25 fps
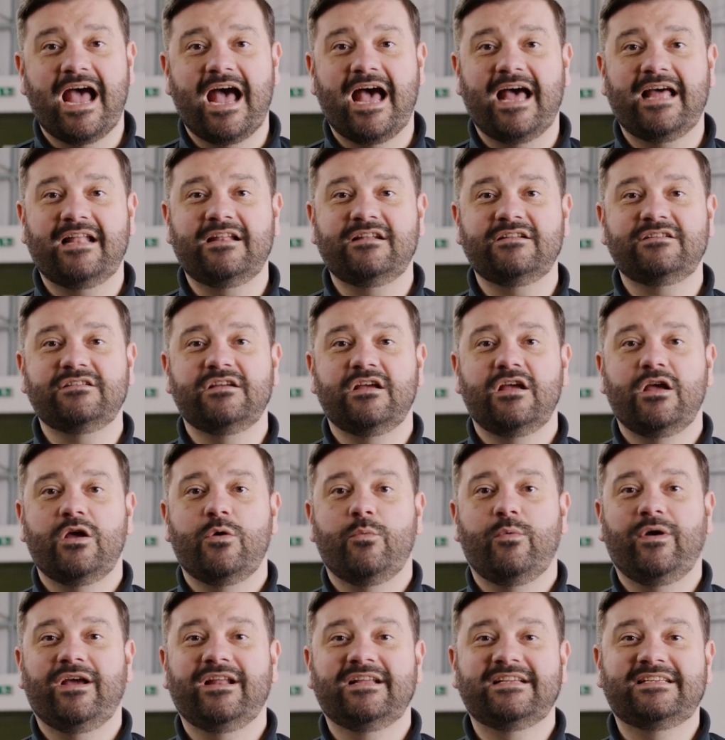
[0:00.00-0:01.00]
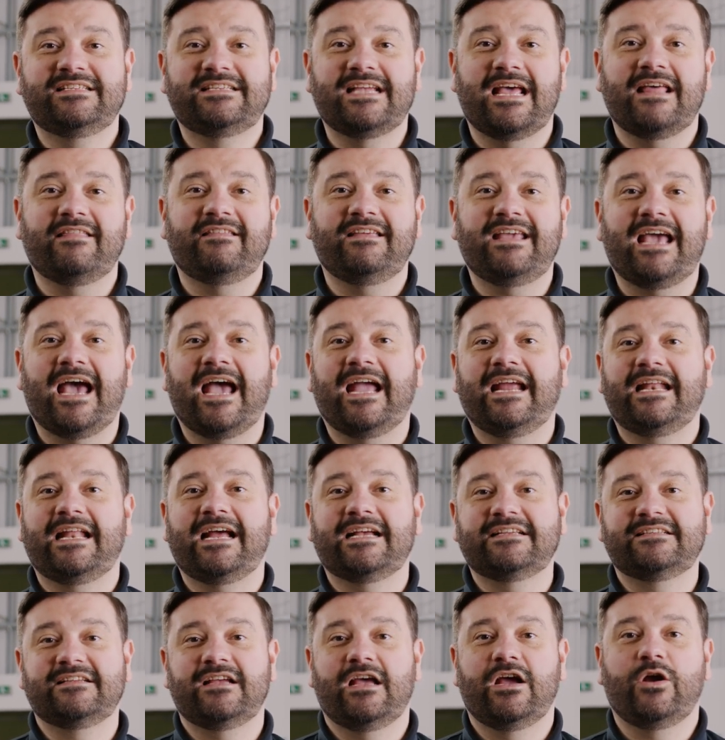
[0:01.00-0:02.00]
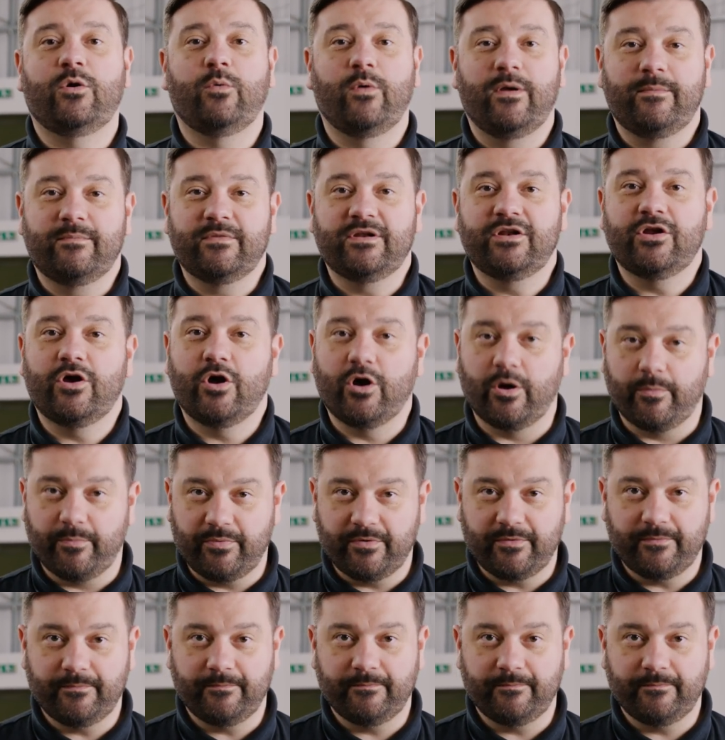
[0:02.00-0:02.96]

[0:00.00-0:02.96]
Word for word: and we're going to set the ADAS equipment up.